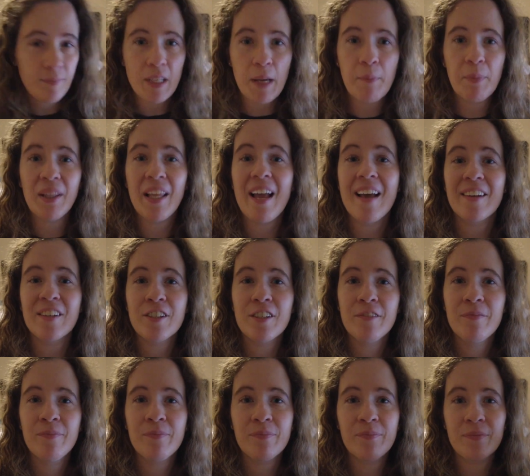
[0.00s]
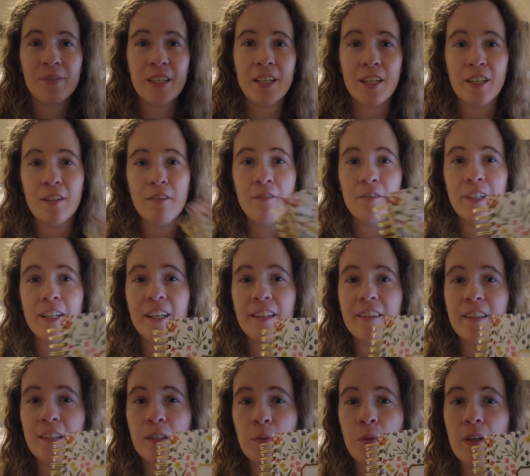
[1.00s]
Planner, here, we got
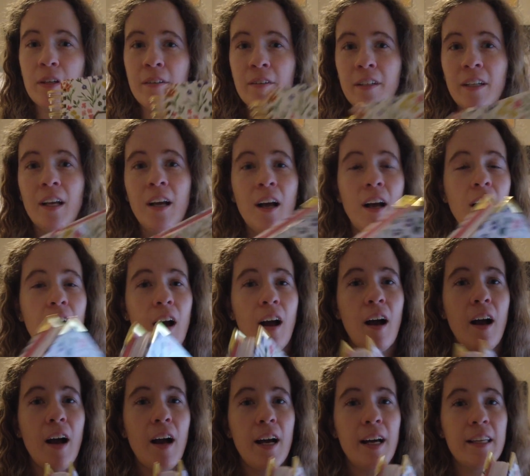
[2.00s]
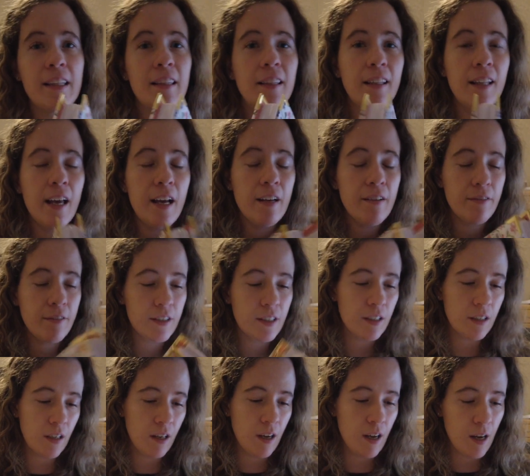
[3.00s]
this one. I left
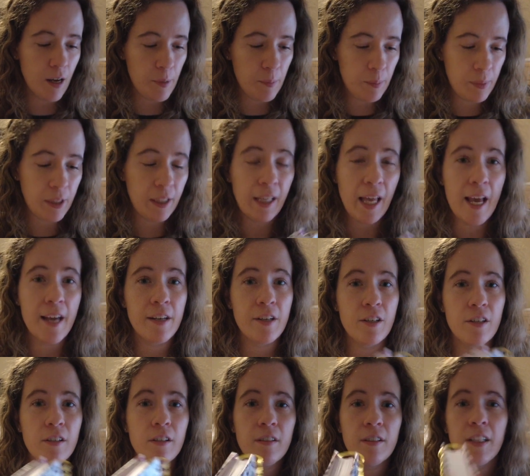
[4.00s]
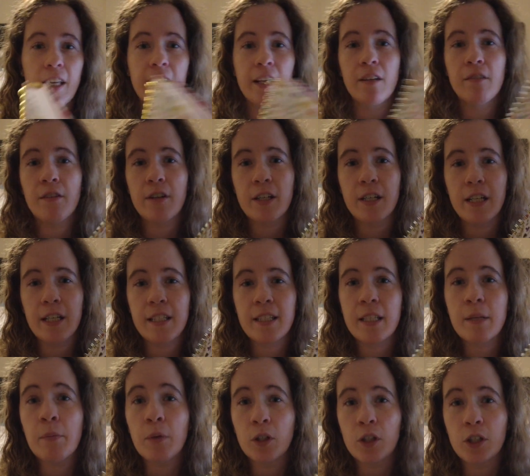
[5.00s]
a planner, like a very
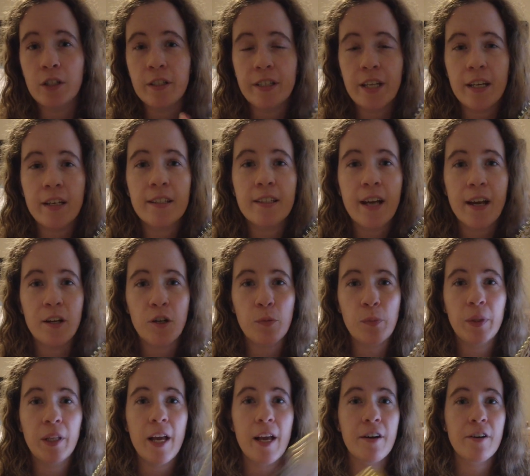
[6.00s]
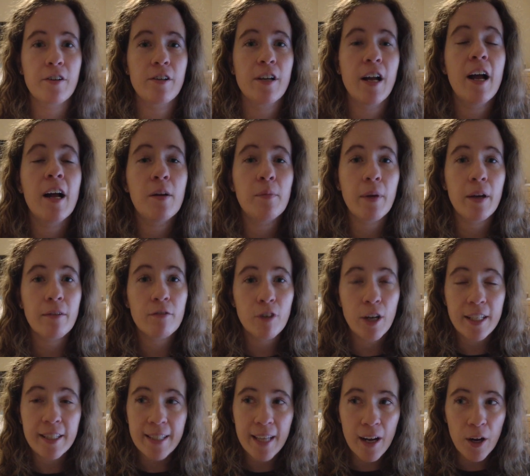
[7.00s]
similar Day Designer planner at my
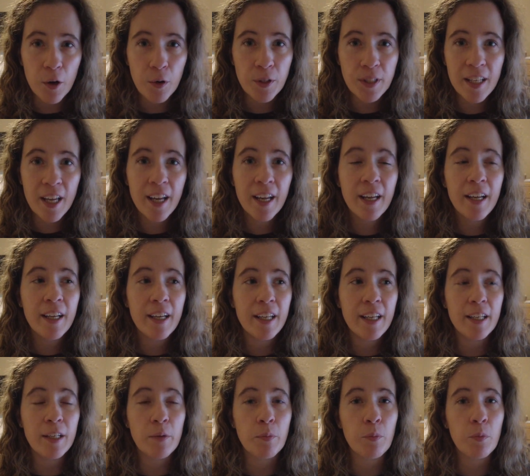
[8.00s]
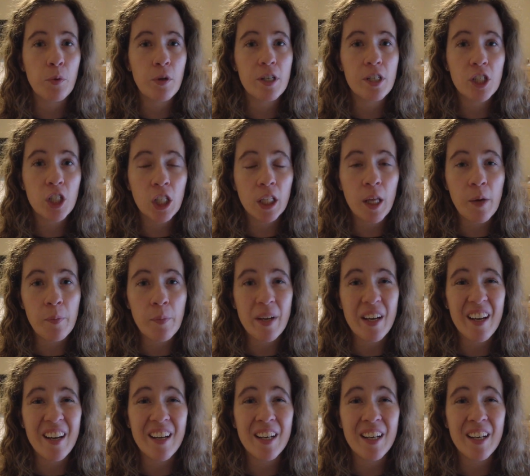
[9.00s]
friend's house in British Columbia.